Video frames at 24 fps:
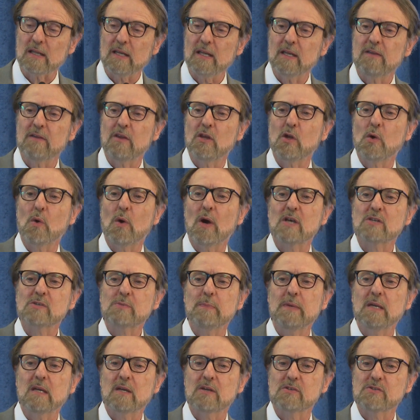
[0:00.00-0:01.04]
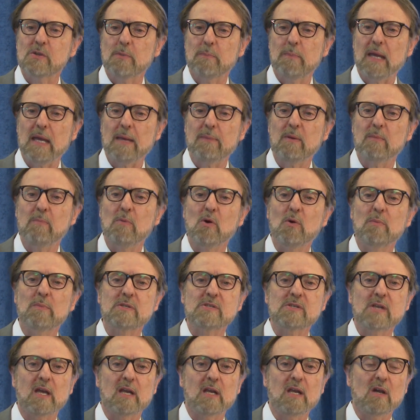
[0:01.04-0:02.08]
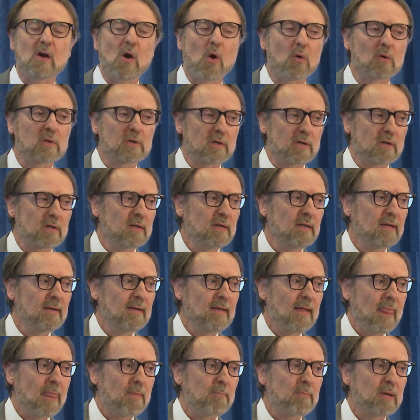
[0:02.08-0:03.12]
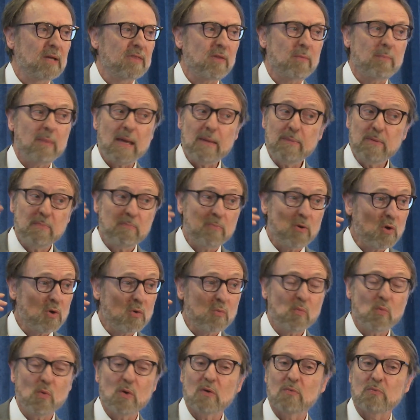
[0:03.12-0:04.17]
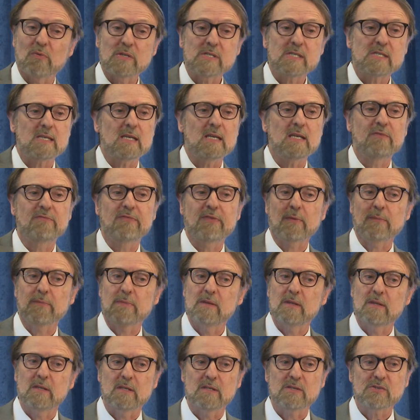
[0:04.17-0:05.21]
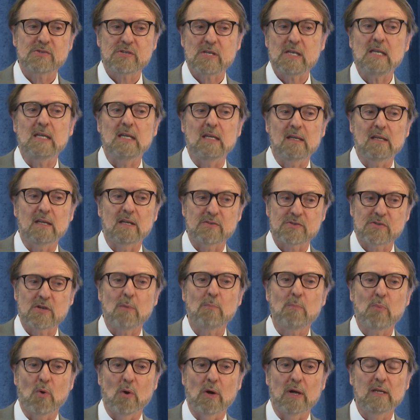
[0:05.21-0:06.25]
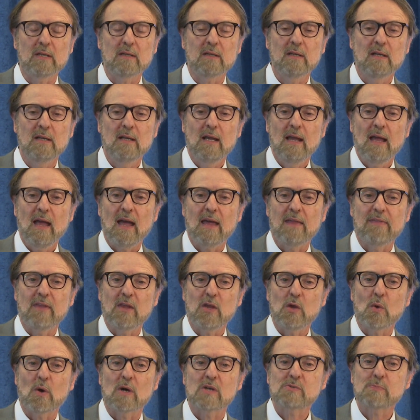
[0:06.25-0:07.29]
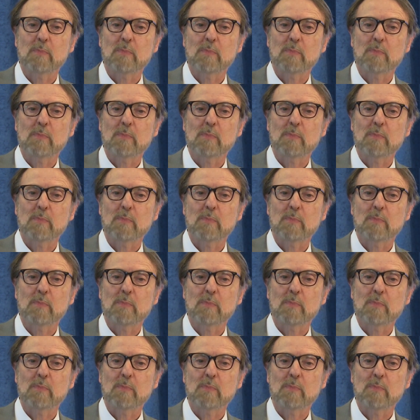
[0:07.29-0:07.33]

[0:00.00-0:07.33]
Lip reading: in the U.S. because the baby boom is getting older, but the baby boom will recede from the scene at some point, and the U.S.